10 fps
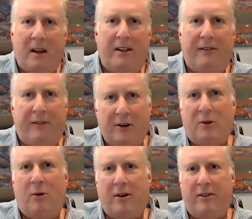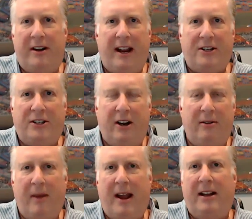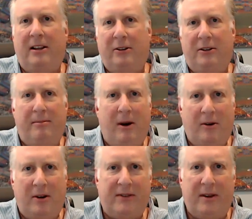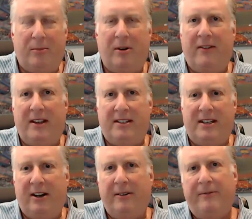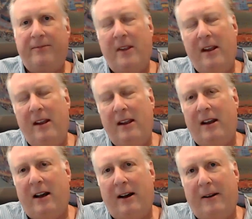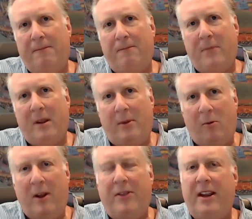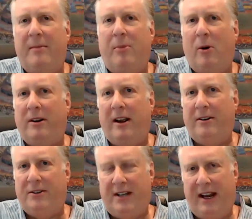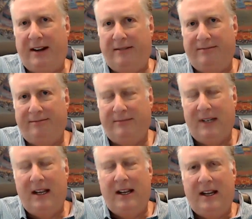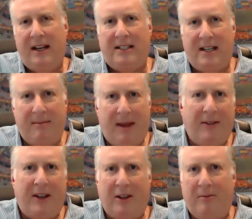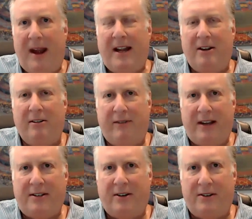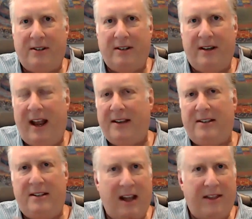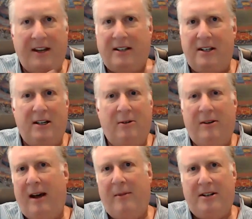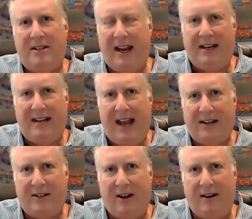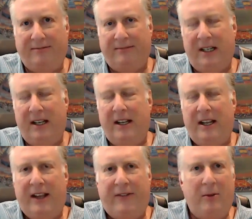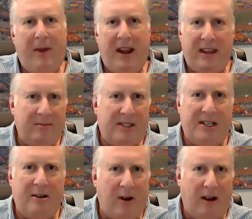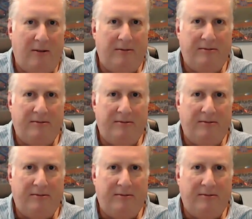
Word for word: The first quarter of the next year might include the bonus from the previous year. But one thing important to understand is the amount that you pay to your investors has nothing to do with how much they get taxed on. If you pay them zero,